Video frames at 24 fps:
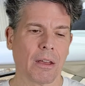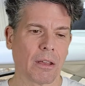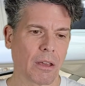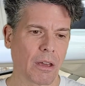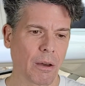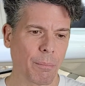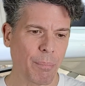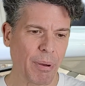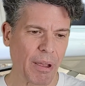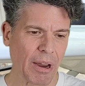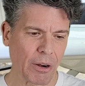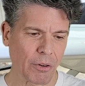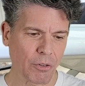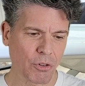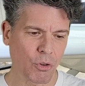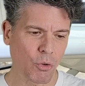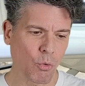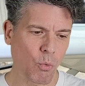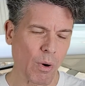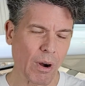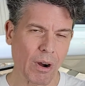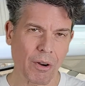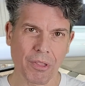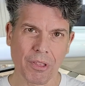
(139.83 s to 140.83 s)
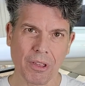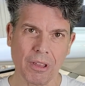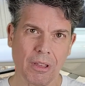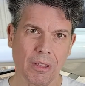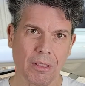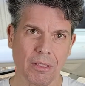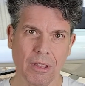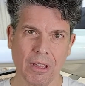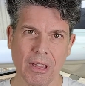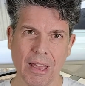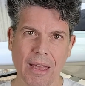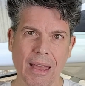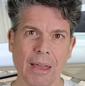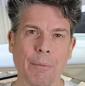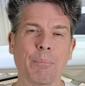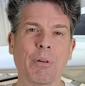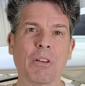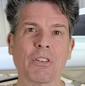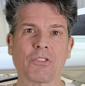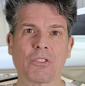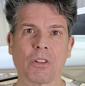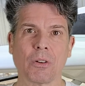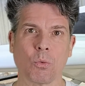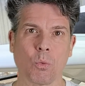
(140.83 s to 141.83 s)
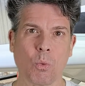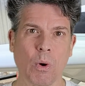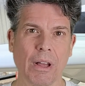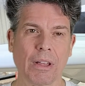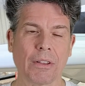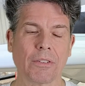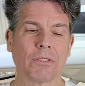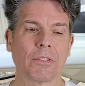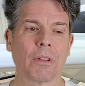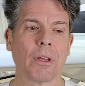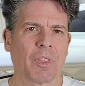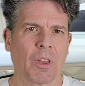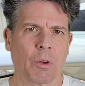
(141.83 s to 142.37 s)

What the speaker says: compared to where the piston was.